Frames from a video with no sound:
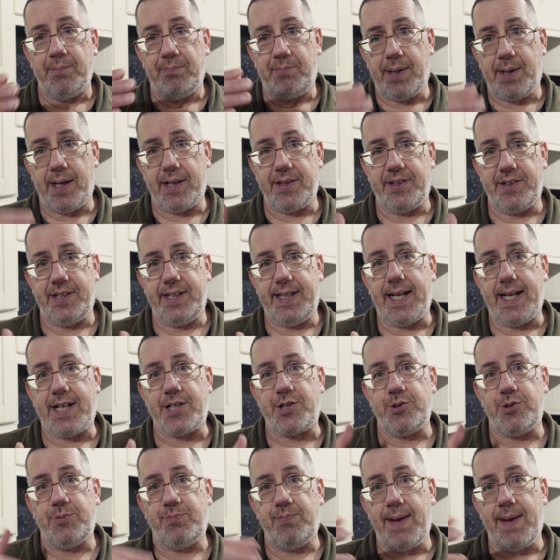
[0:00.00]
but the
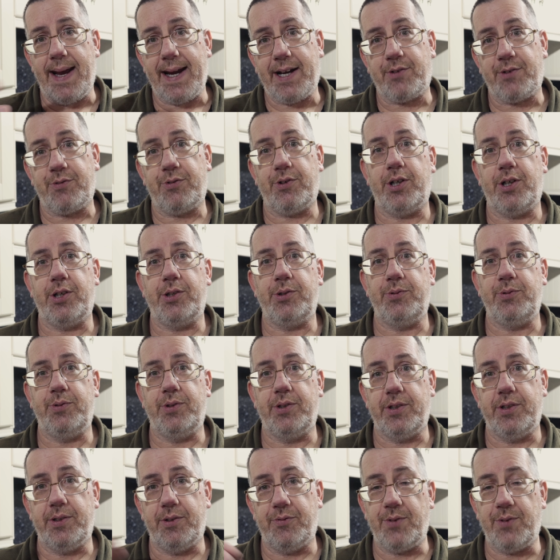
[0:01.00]
actual macro
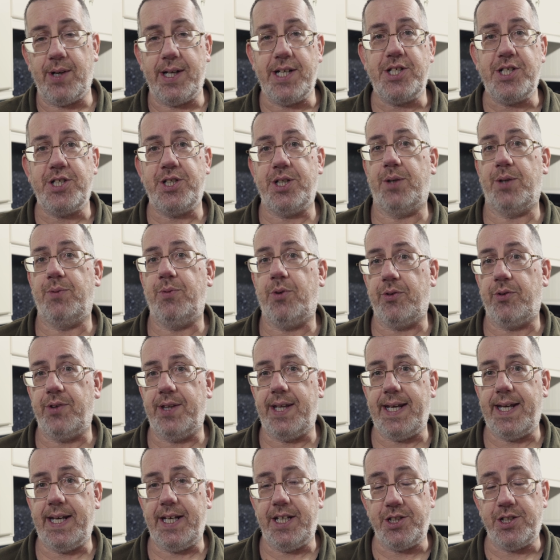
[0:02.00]
ratio on
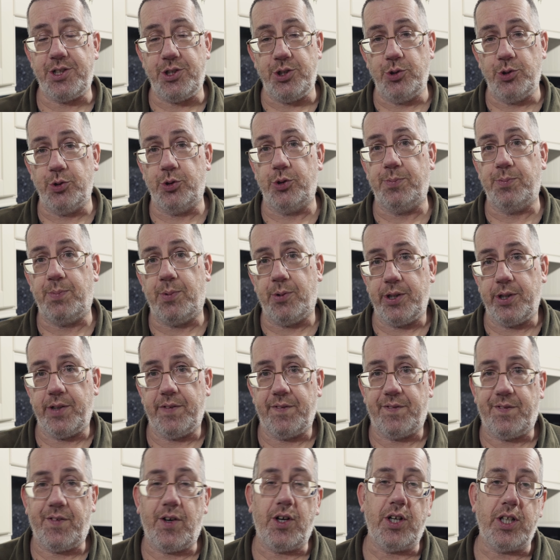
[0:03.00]
there is
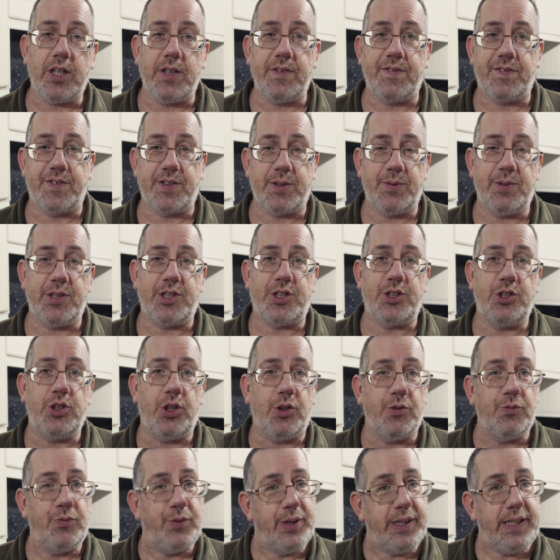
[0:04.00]
0.5, so it's
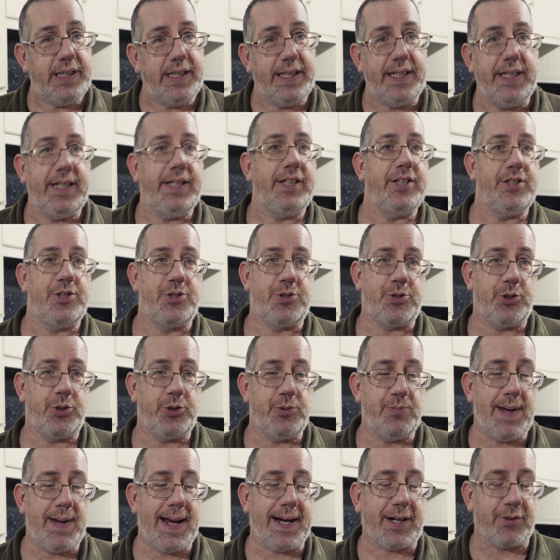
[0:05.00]
not really
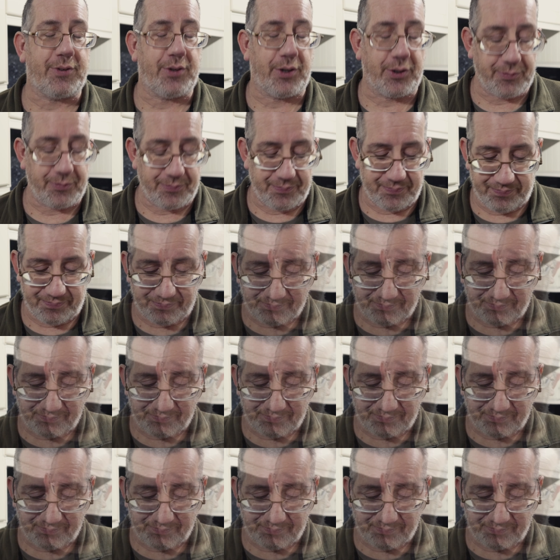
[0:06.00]
true macro.